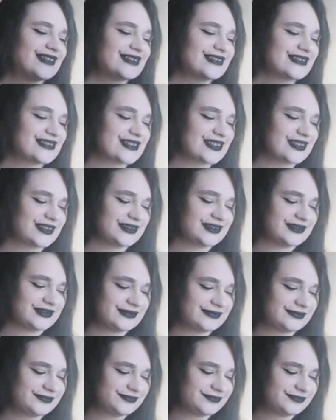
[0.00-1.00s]

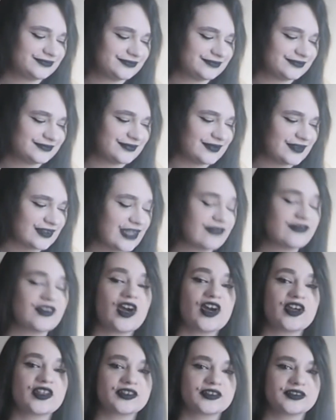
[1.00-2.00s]
So they've
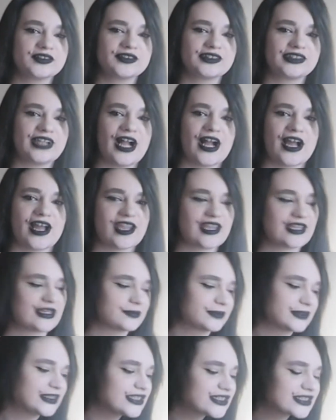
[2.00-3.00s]
gone through a lot. I
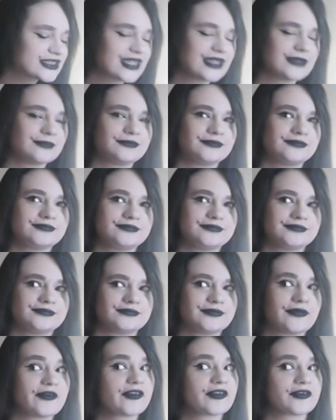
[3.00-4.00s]
had bleached them
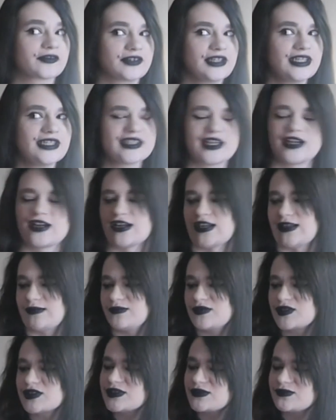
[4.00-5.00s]
three
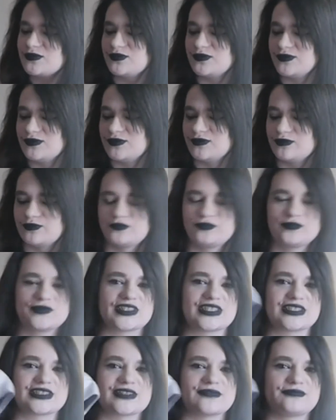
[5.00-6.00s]
times
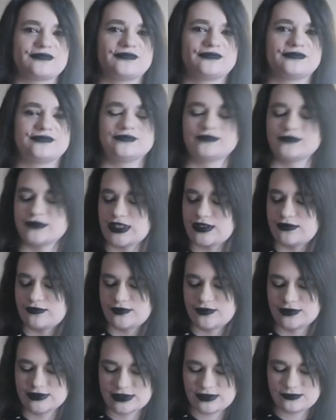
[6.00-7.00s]
since I've like
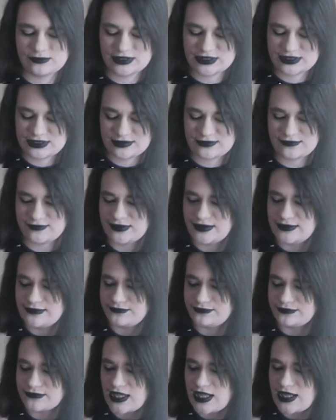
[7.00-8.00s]
worn them and stuff.
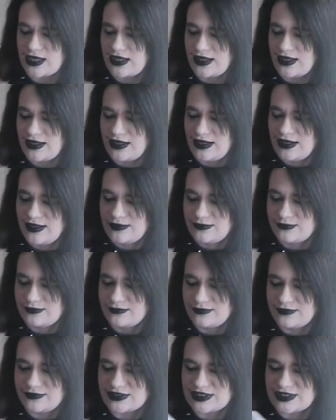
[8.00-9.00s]

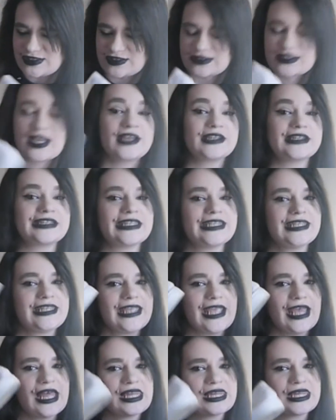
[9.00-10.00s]
So they're kind of
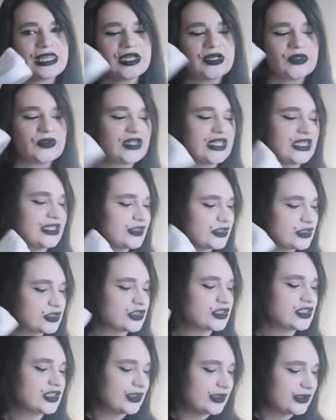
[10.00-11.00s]

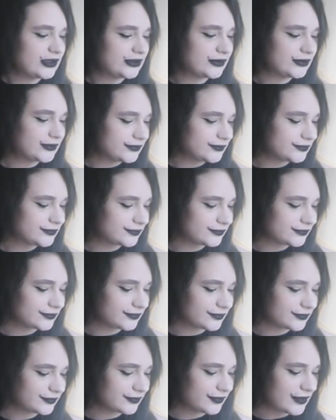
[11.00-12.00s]
yellowish,
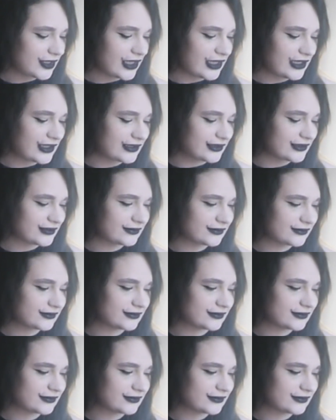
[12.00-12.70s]
but